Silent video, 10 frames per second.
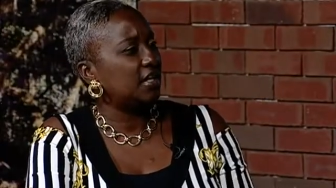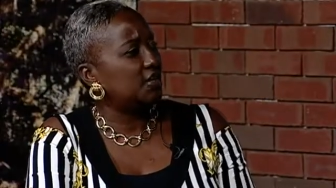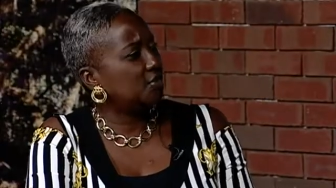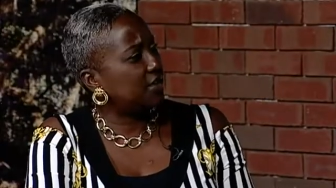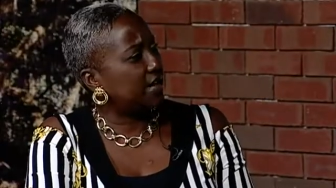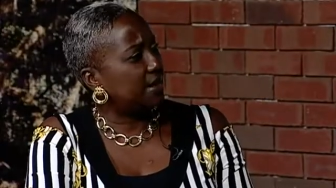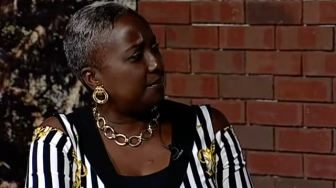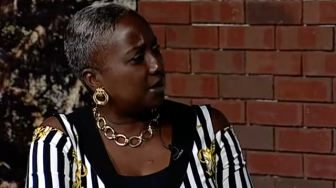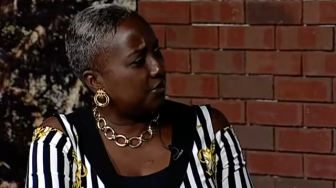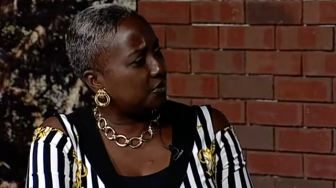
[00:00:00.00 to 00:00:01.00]
You and I
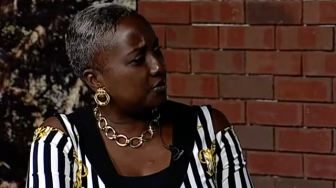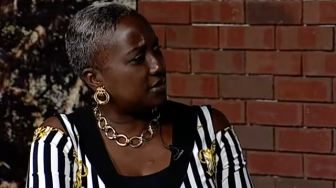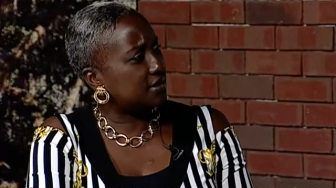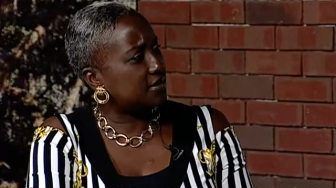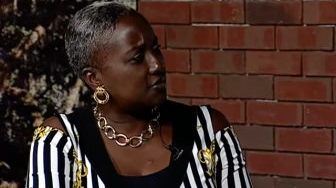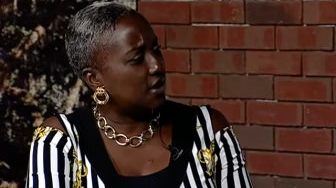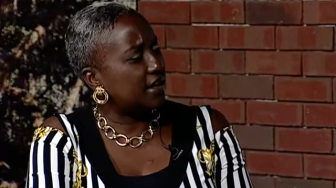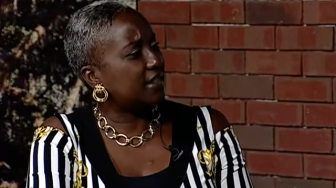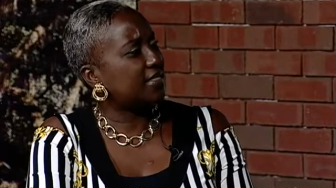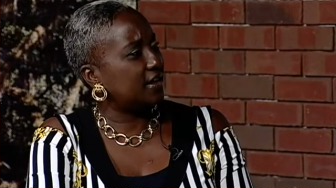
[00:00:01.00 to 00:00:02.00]
both was trying
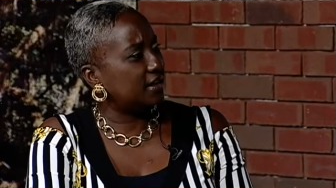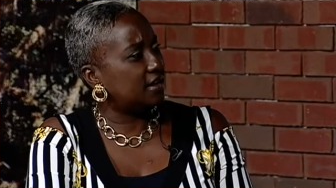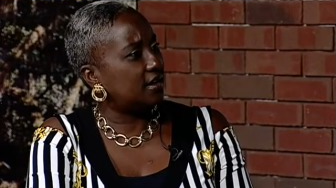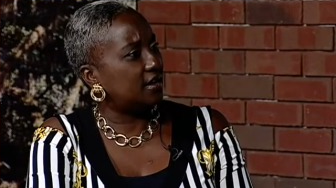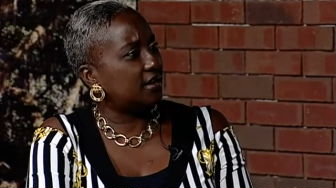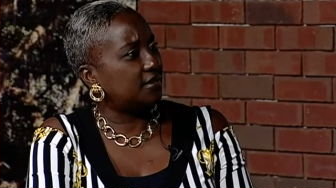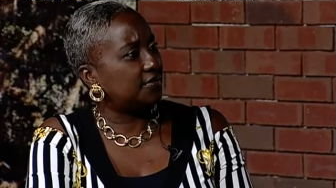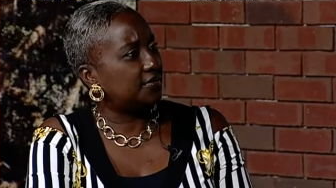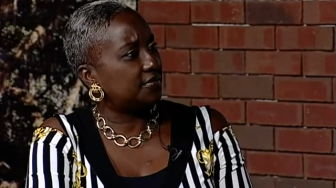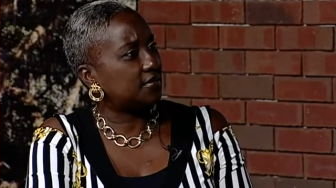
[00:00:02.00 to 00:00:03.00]
to think
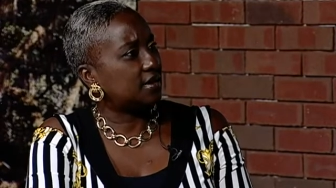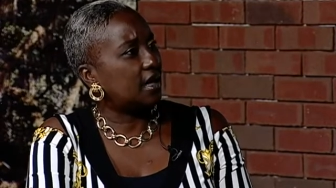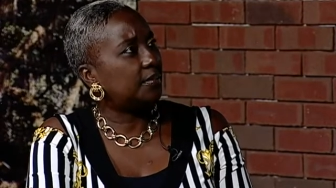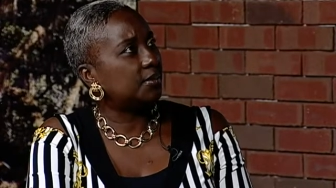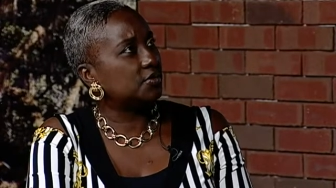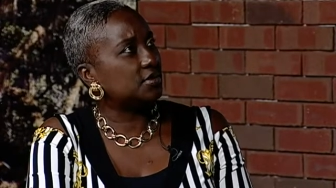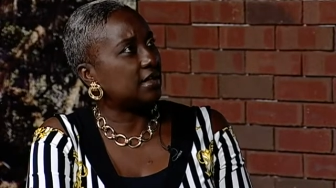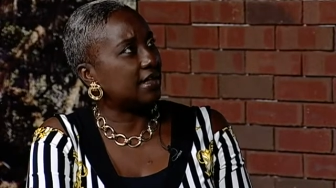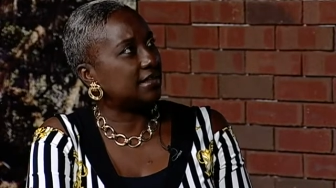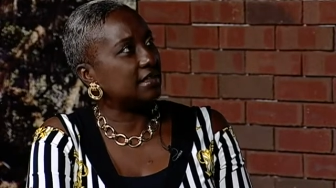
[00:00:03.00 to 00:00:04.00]
of couples
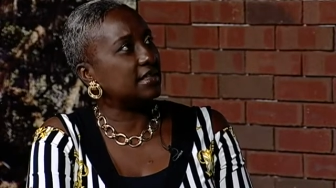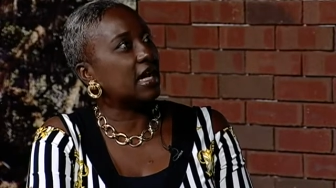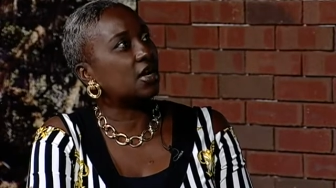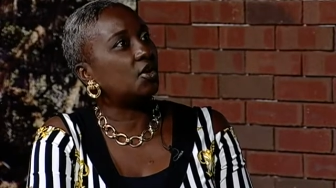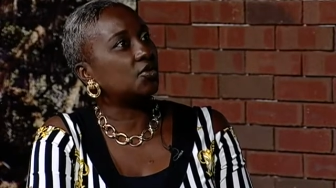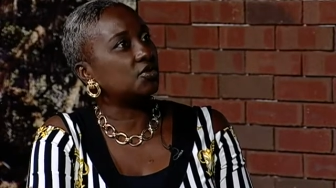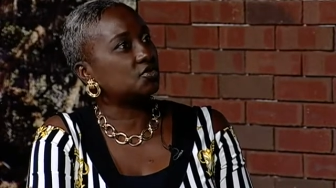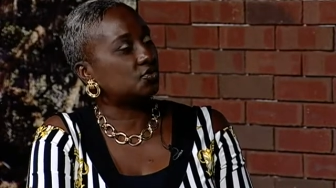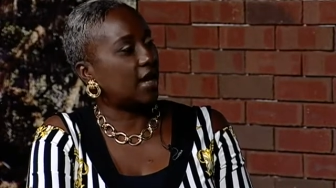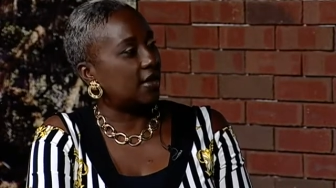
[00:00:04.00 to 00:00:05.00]
that did not go
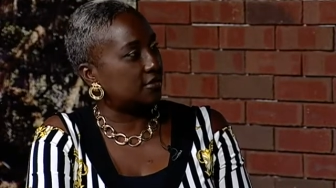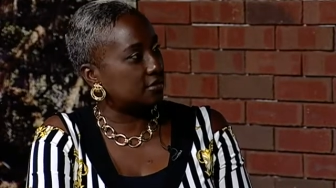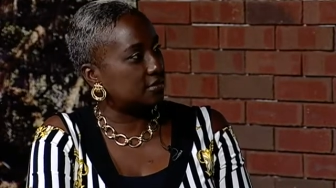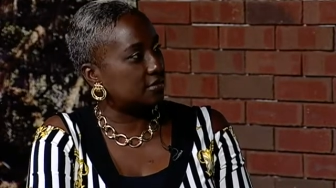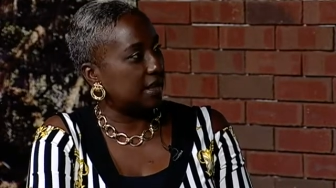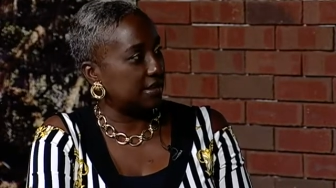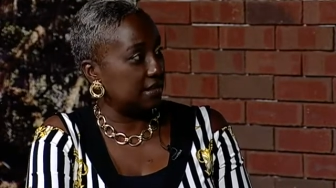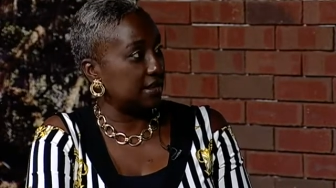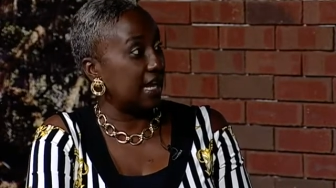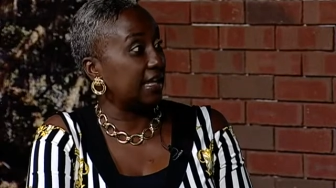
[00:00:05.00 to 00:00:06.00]
this route, that
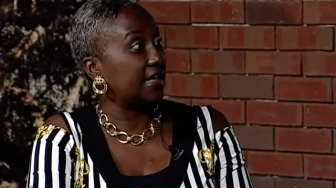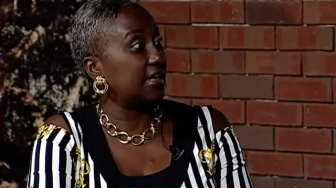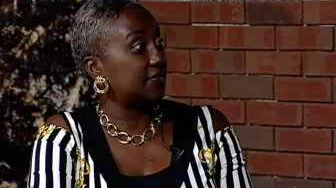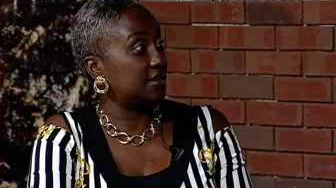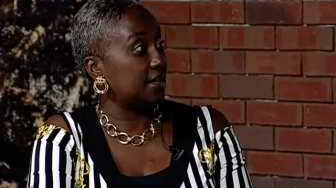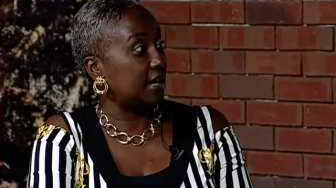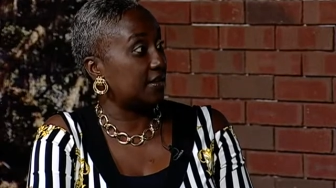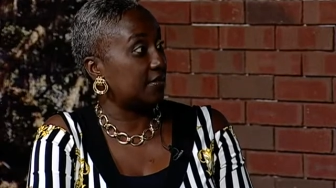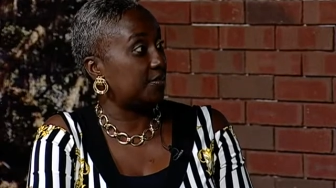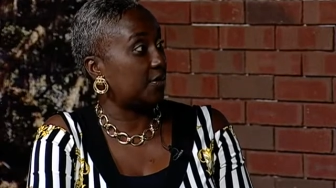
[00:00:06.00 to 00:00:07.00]
did not live
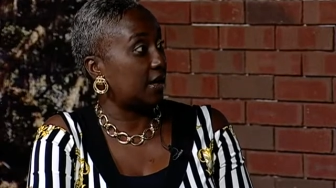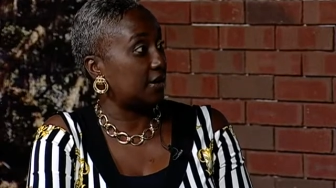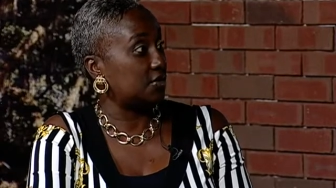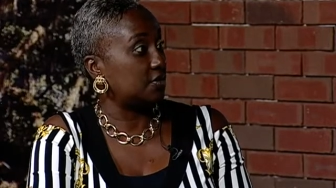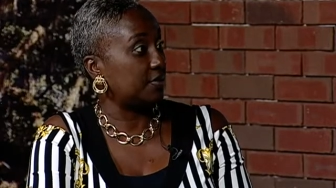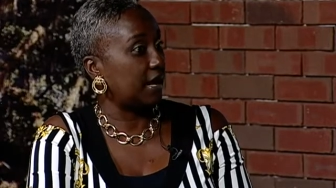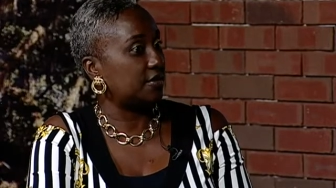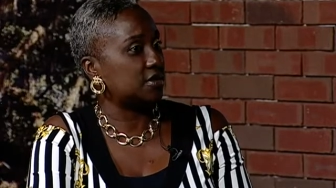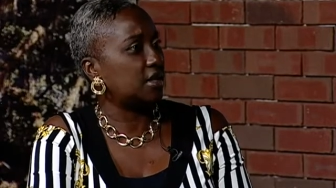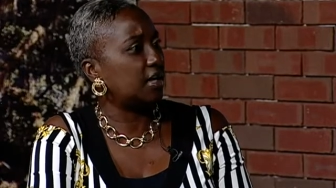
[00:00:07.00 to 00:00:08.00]
together prior to
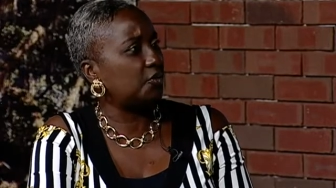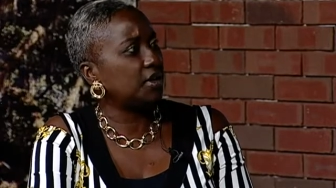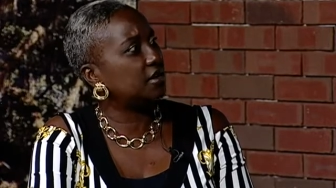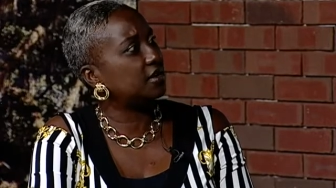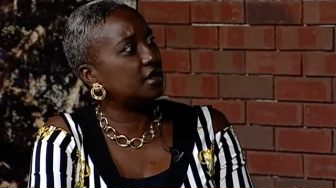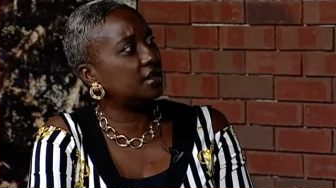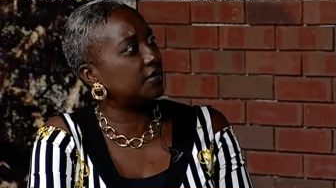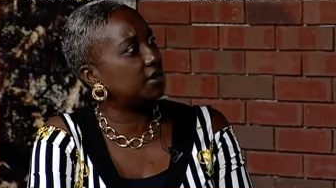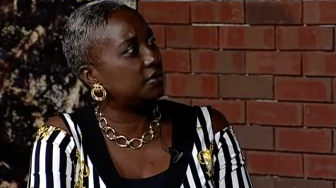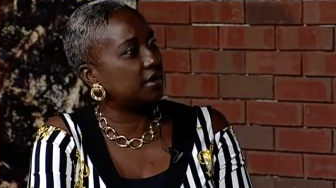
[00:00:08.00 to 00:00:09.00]
marriage, and we couldn't think of
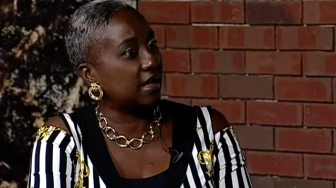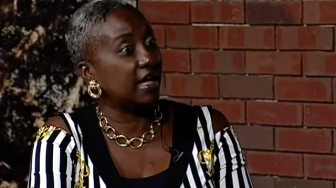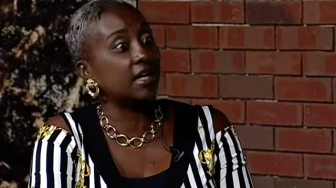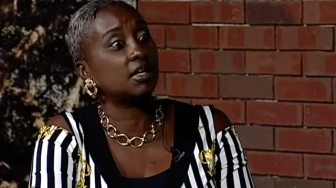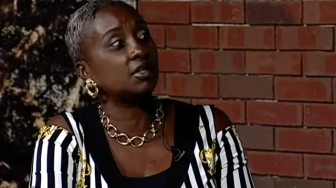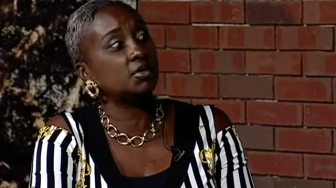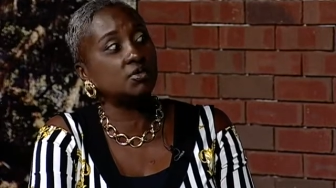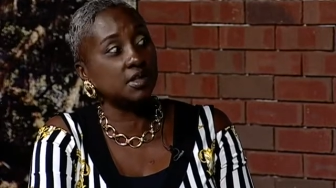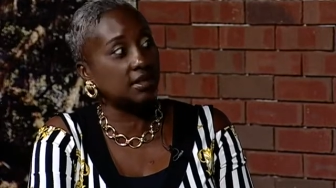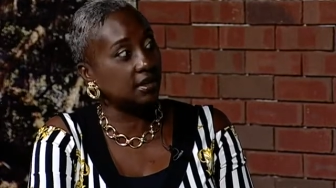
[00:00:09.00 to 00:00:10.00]
anyone, not
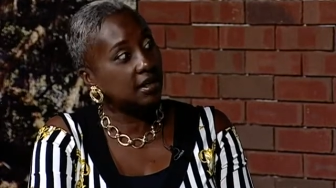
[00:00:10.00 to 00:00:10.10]
including